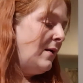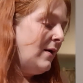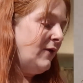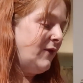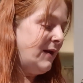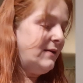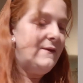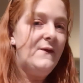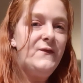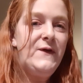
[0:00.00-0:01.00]
I
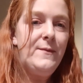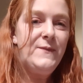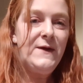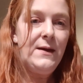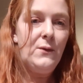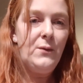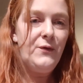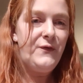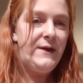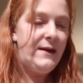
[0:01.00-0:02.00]
then tipped
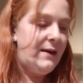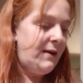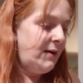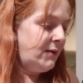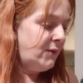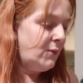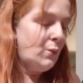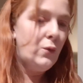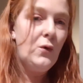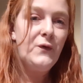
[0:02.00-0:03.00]
out the
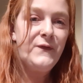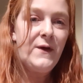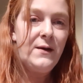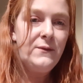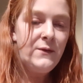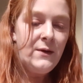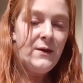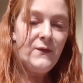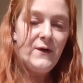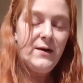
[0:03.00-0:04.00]
water
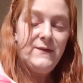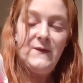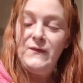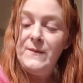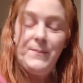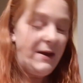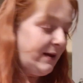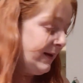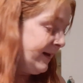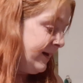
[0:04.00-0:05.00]
that I did the
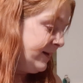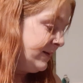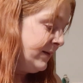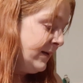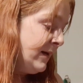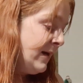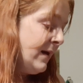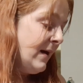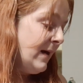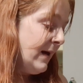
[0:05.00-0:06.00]
pink in,
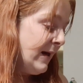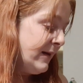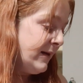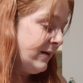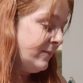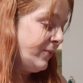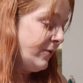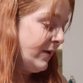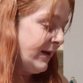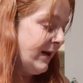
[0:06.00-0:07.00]
and then
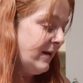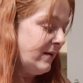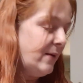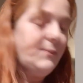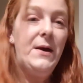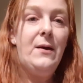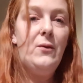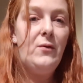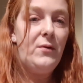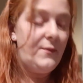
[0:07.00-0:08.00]
put again
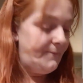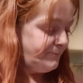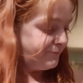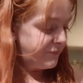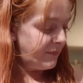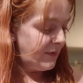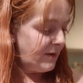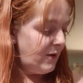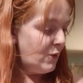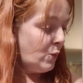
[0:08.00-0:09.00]
about
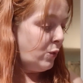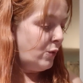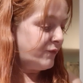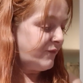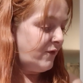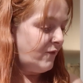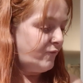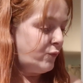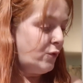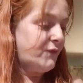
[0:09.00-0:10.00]
a quarter
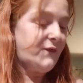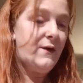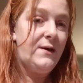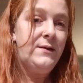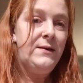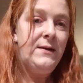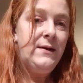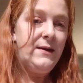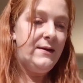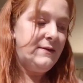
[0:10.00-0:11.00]
of water
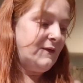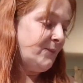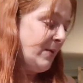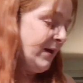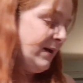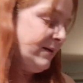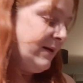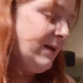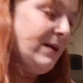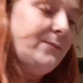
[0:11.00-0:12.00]
in this pan,
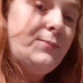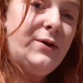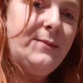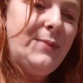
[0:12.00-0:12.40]
and then put it